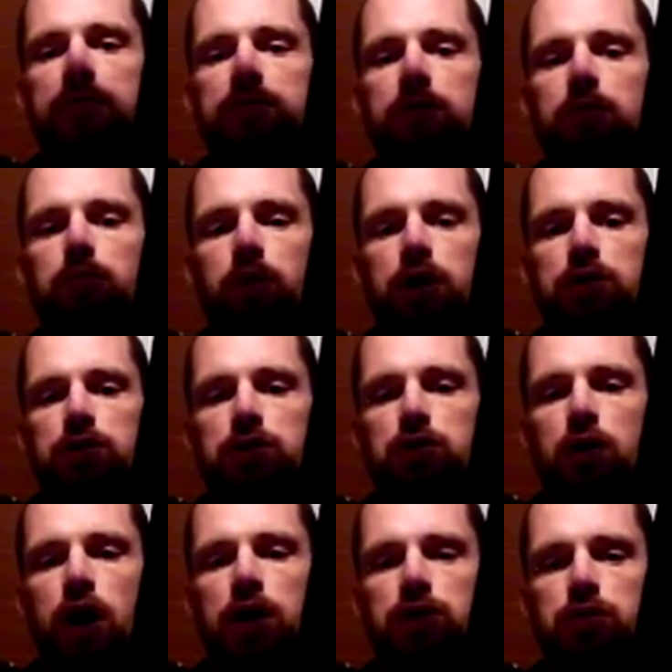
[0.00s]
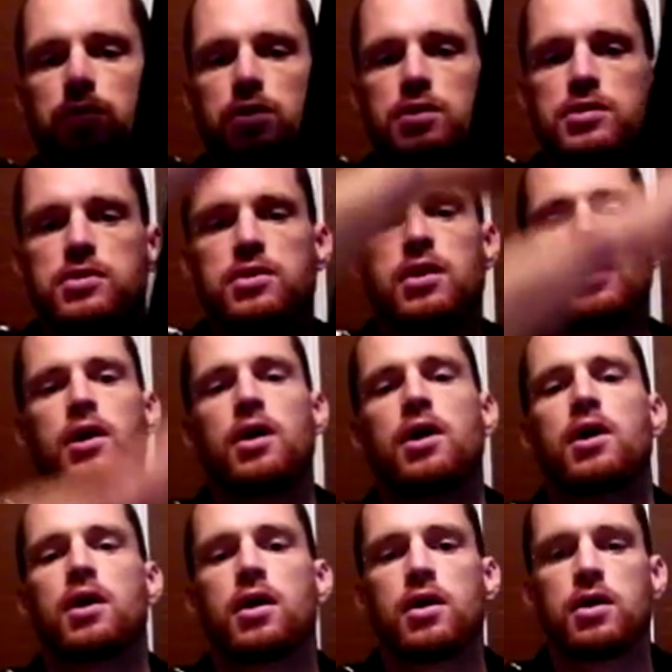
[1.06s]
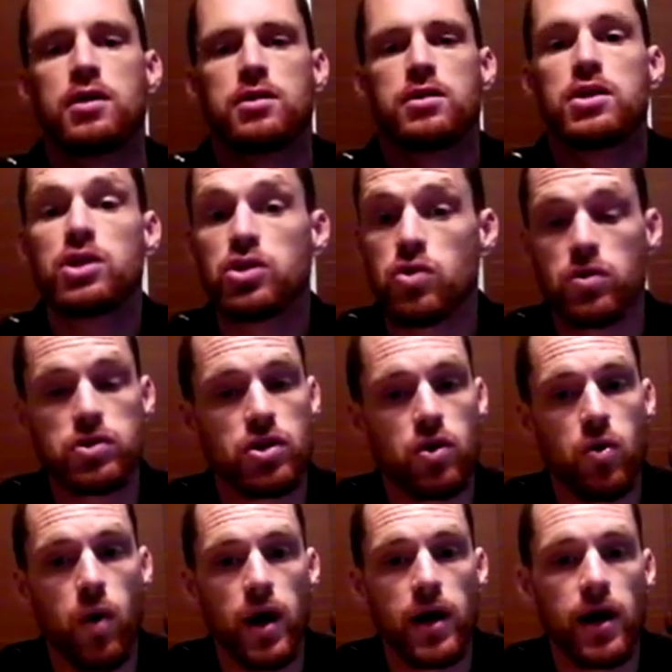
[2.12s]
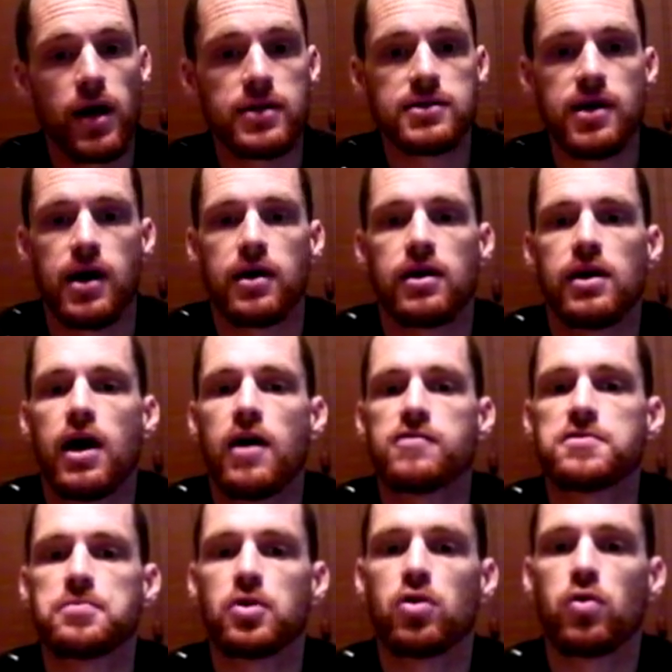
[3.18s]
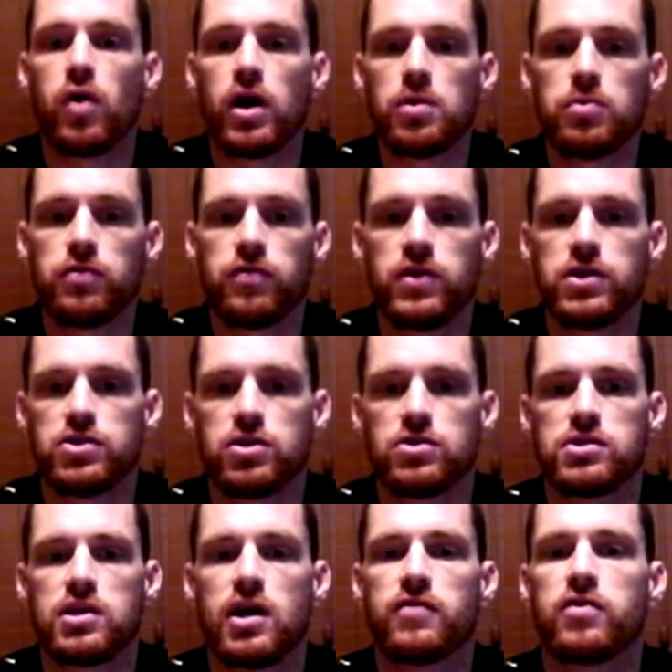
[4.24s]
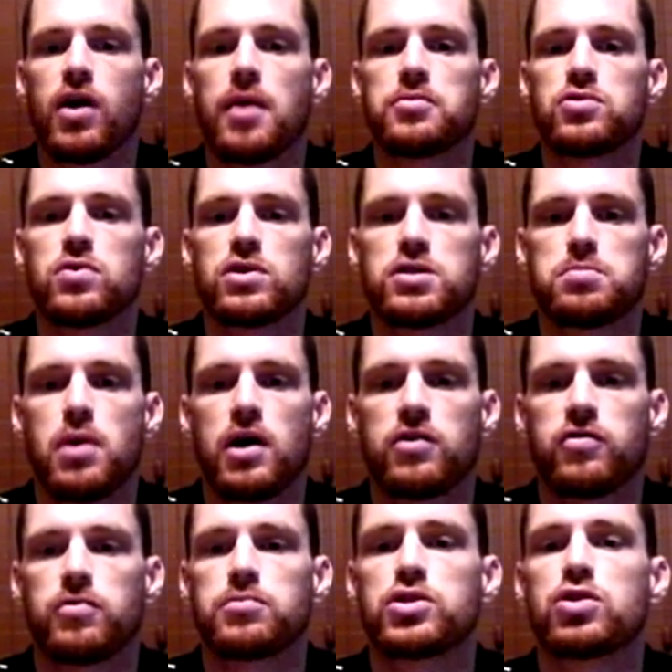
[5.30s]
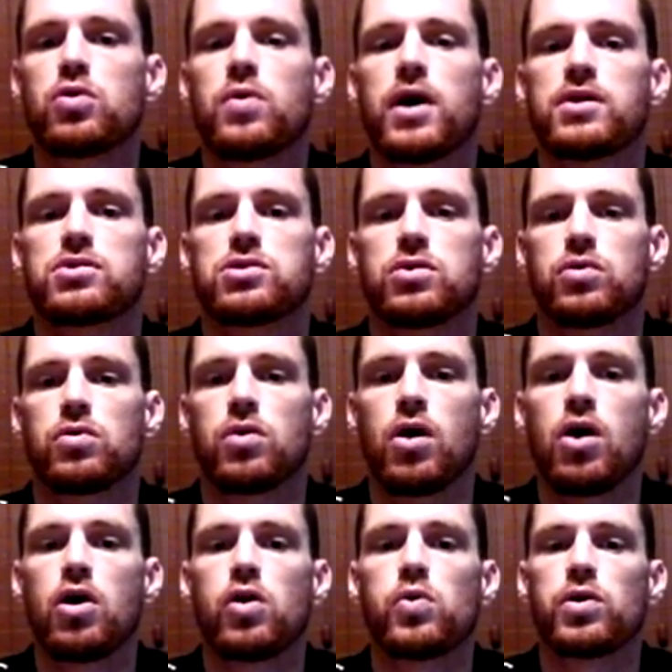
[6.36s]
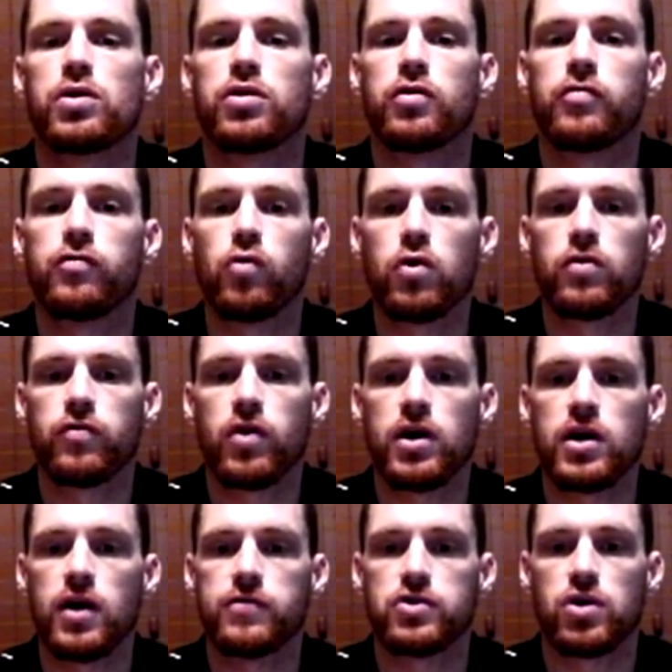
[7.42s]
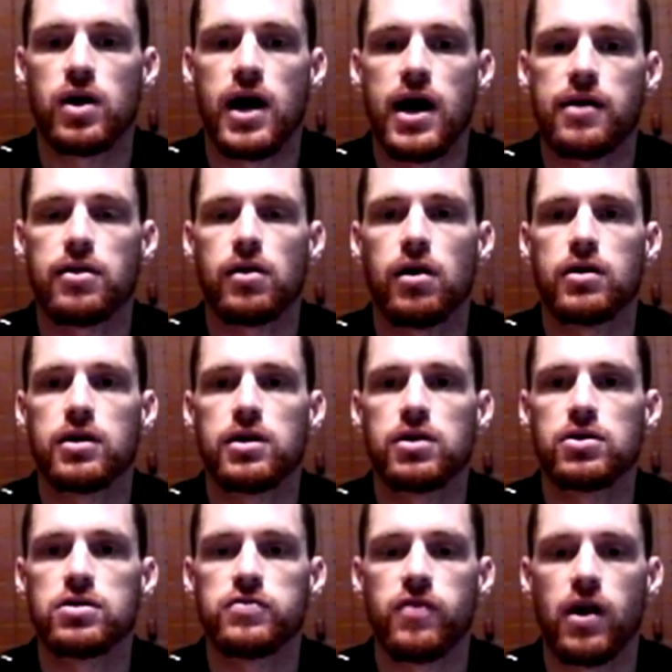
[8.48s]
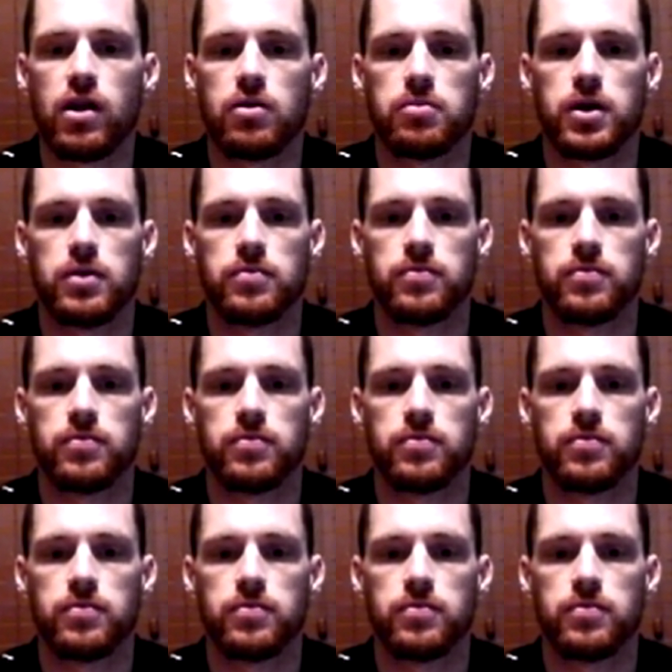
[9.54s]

Compression Tri-Shorts. These shorts are quite high-tech and have some incredible features that I've come to expect from 2XU, who are at the forefront of triathlon gear development.